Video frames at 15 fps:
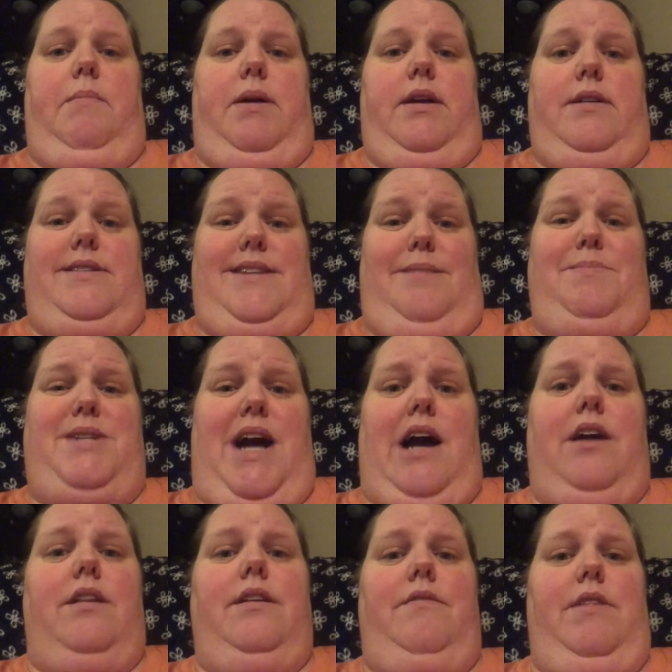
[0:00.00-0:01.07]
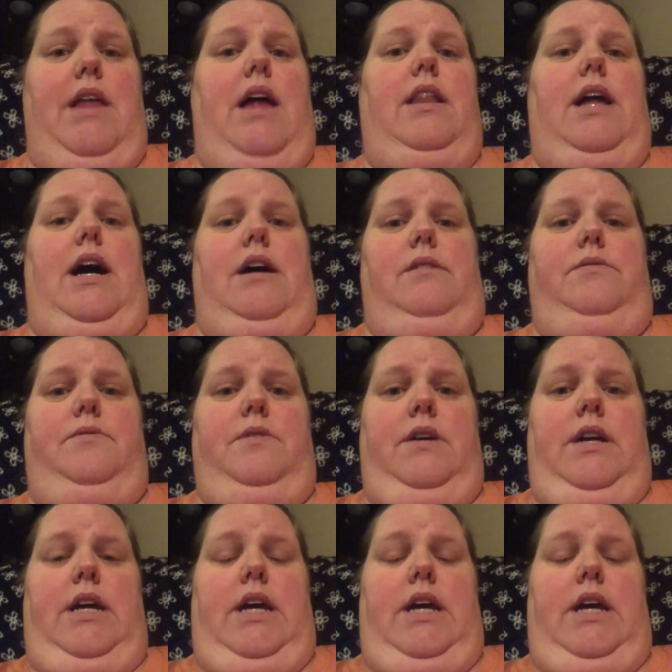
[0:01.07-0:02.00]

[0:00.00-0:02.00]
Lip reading: because I'm tired of living that life.